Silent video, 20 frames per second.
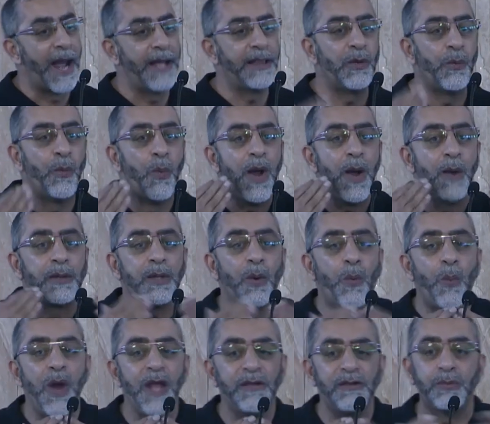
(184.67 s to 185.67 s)
And
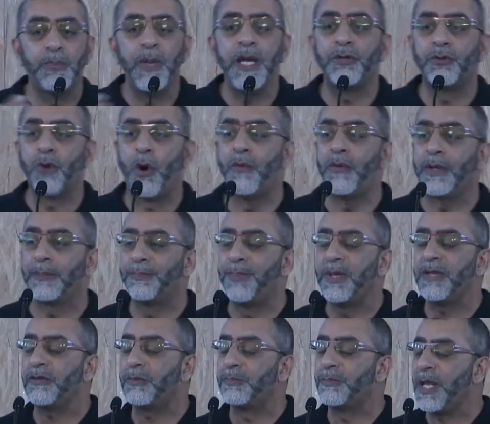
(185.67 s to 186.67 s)
the
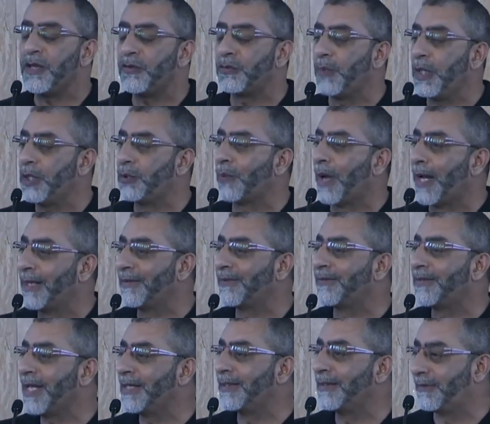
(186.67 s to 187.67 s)
best way to
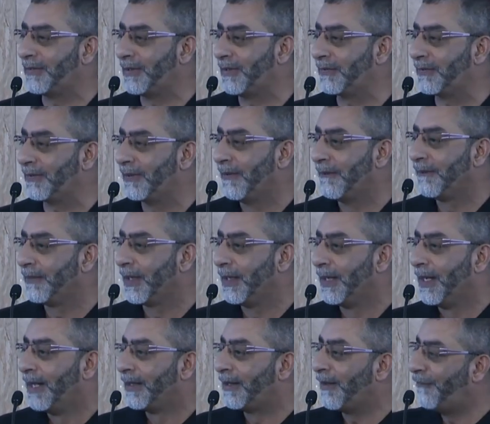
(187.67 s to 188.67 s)
understand this is,
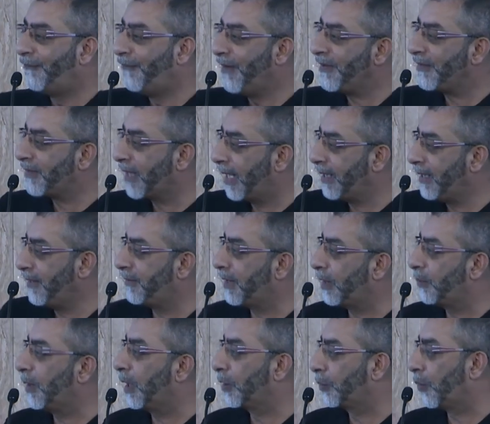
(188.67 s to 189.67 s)
the first hadith
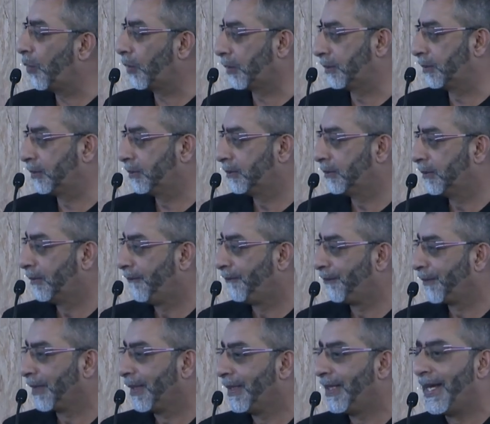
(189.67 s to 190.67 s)
that we are taught,
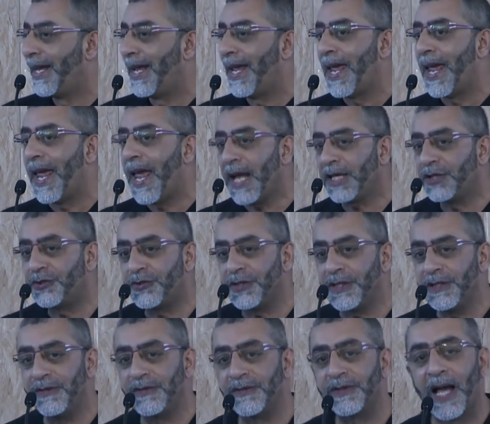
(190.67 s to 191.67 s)

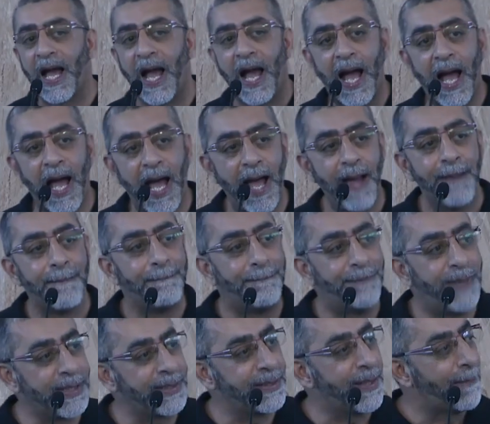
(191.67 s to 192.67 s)
actions are
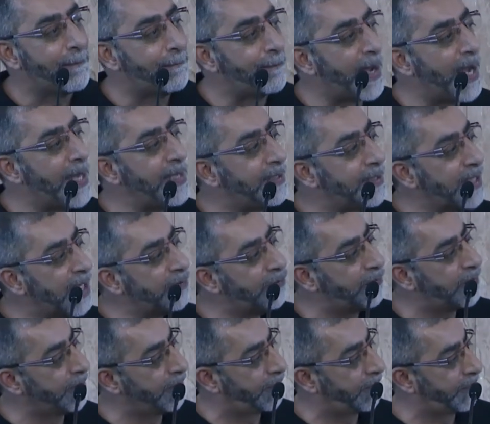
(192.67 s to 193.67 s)
but by
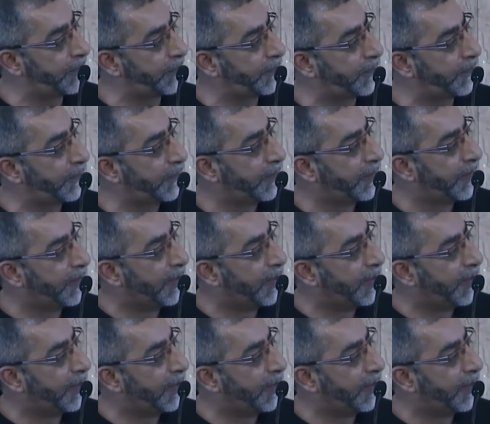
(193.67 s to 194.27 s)
intentions.